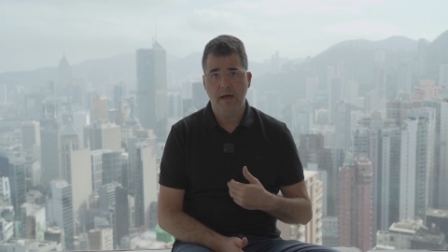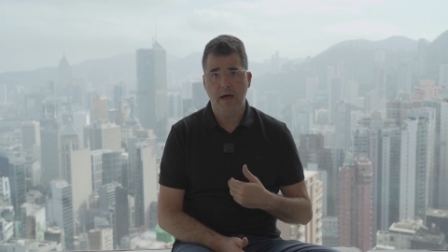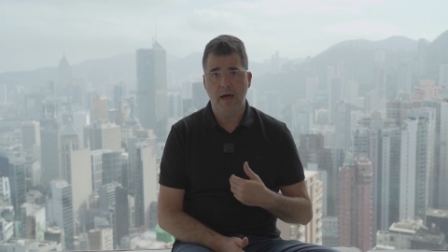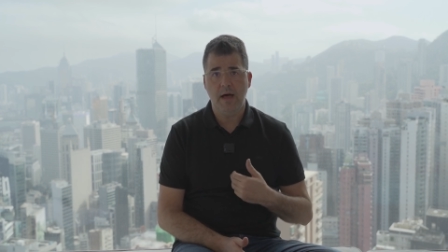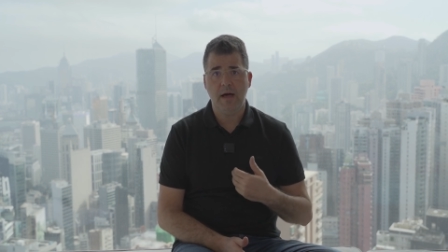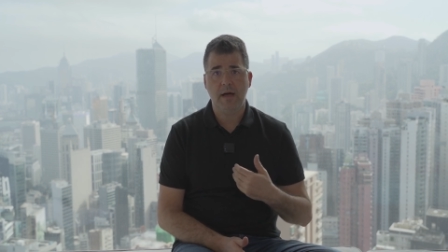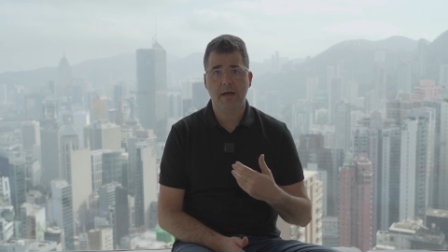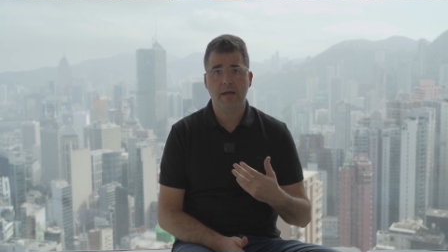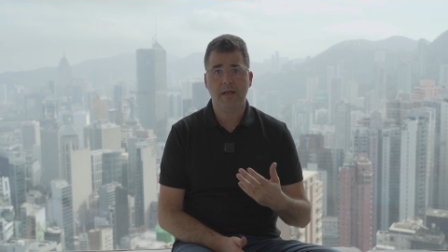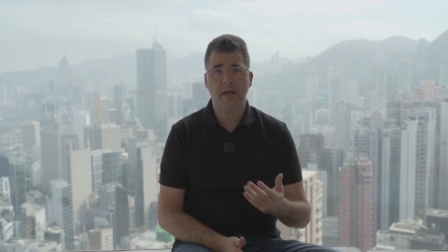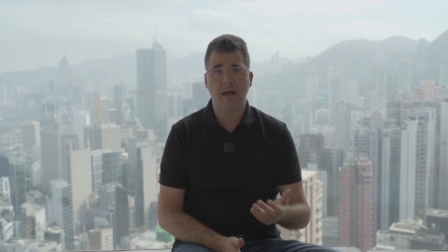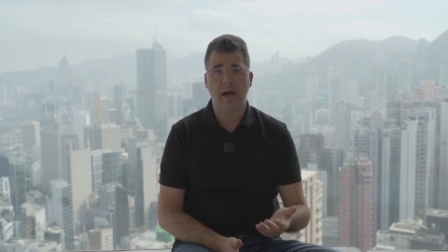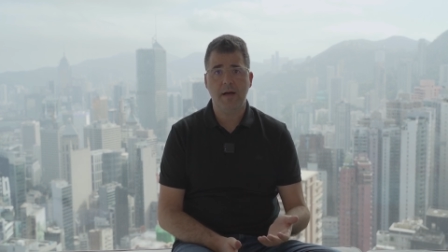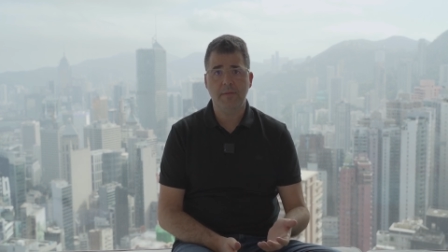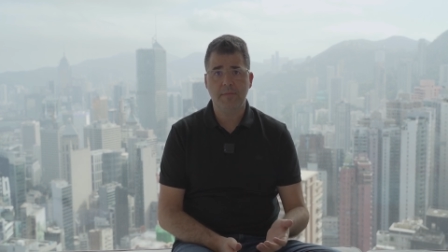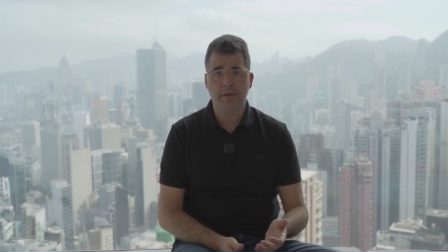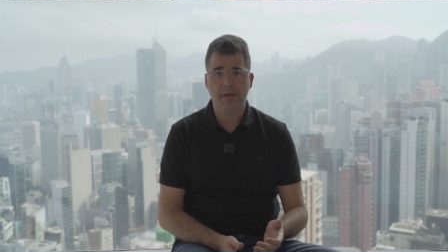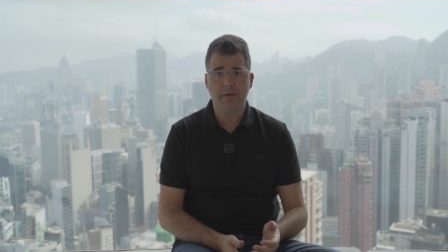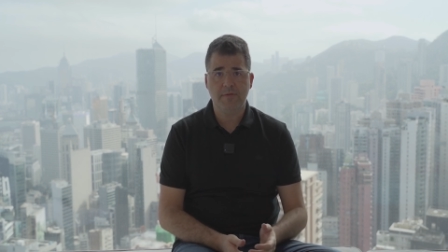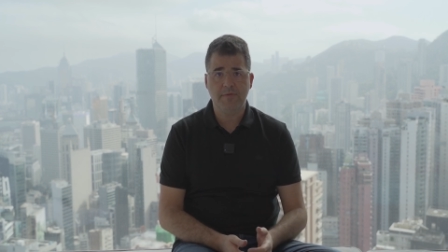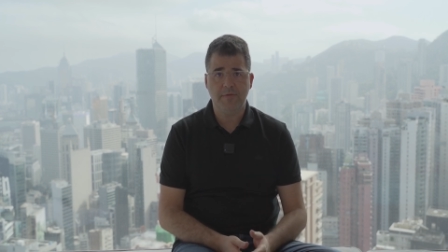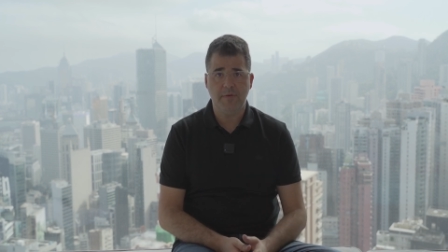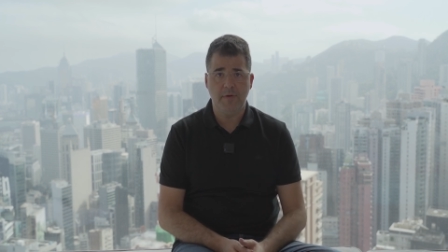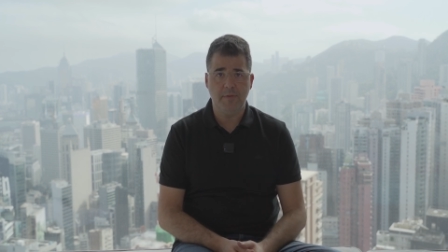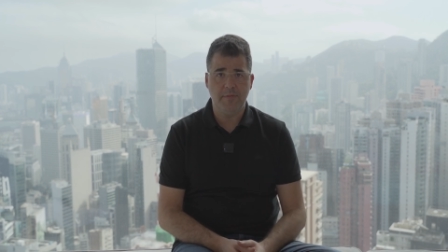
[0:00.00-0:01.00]
are
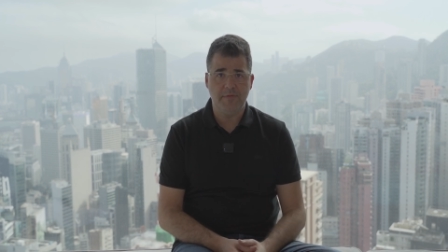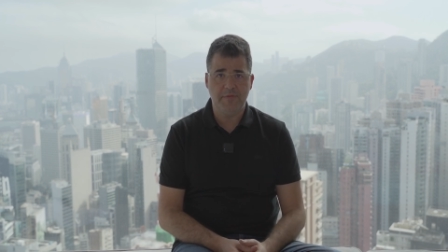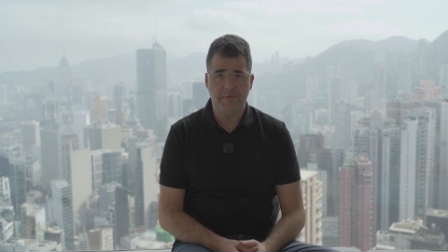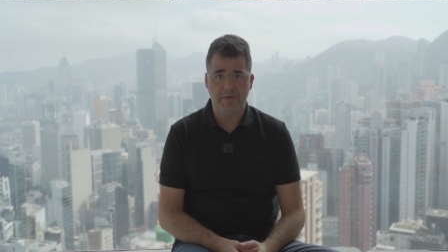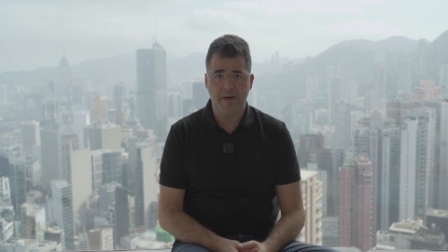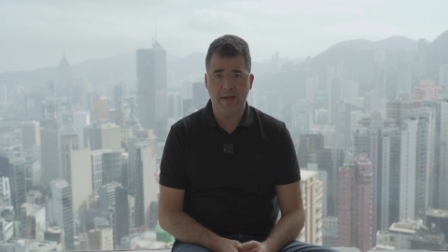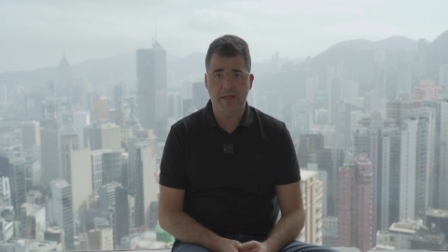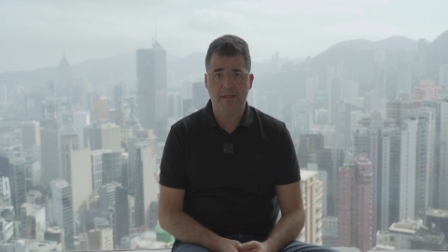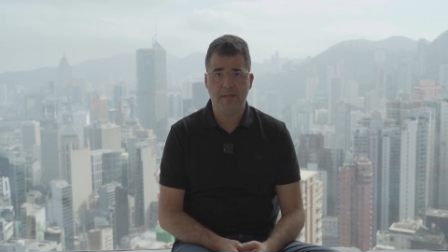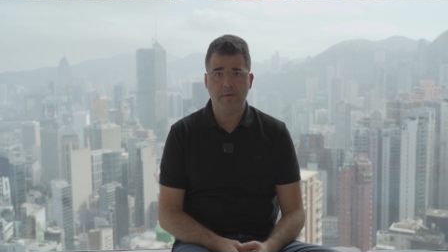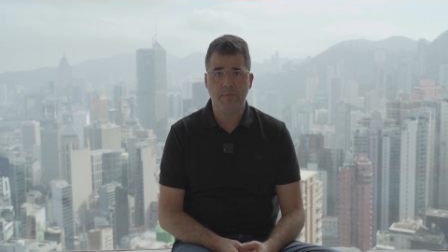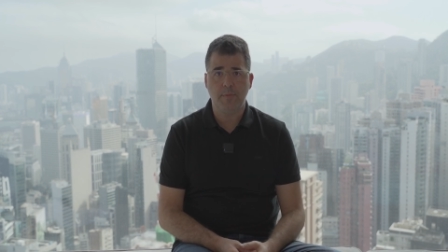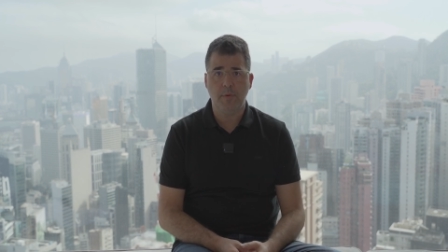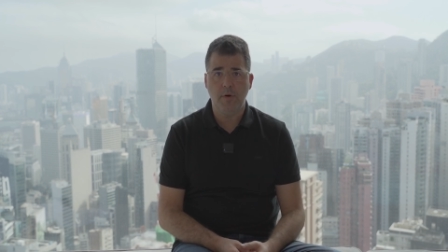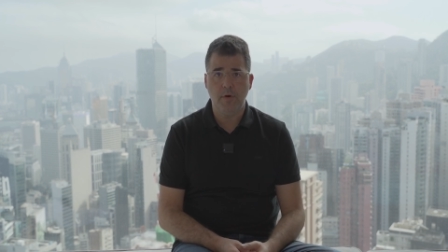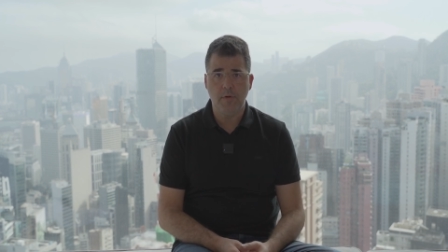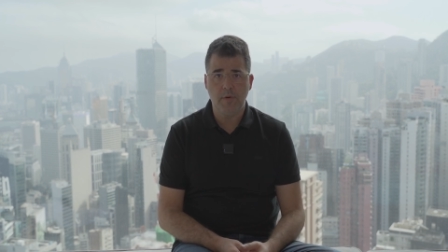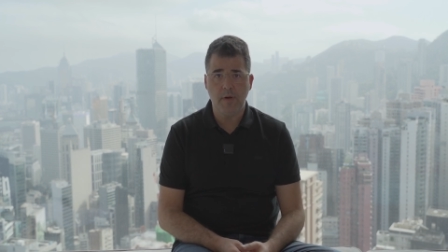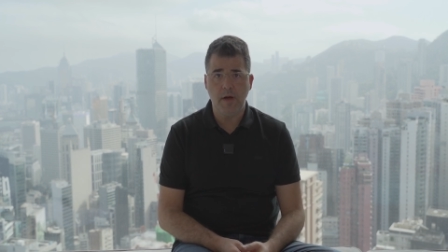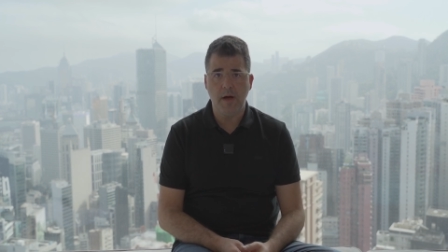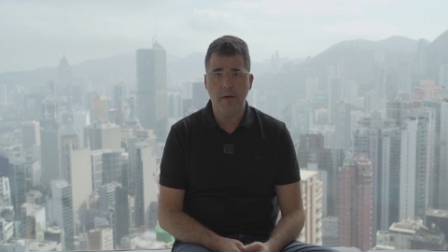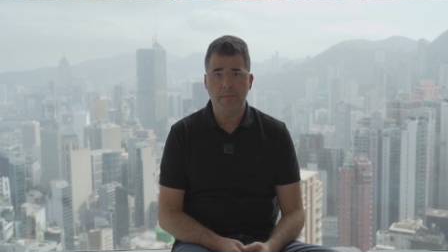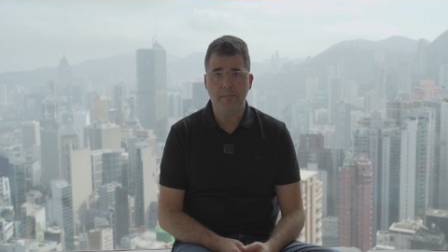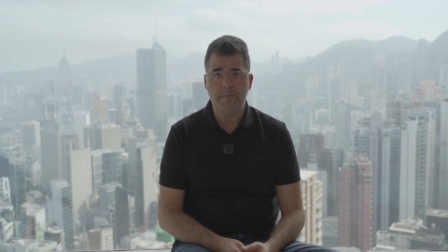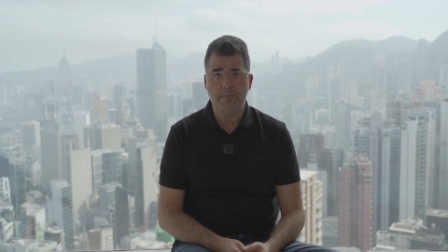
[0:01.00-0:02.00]
coming from friends
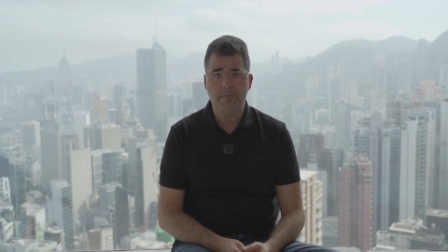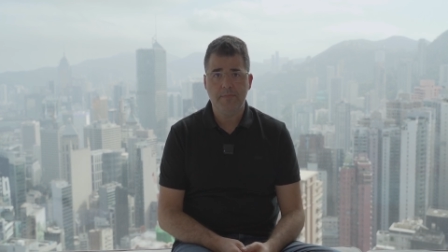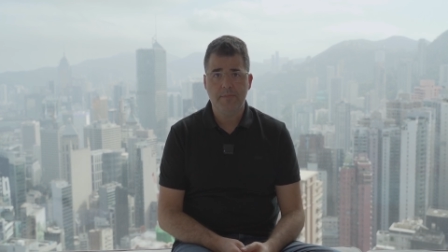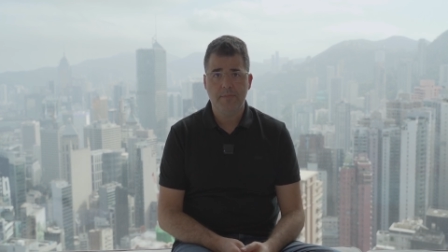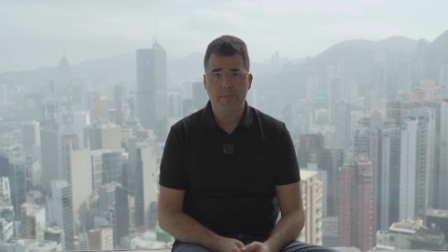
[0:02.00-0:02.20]
program,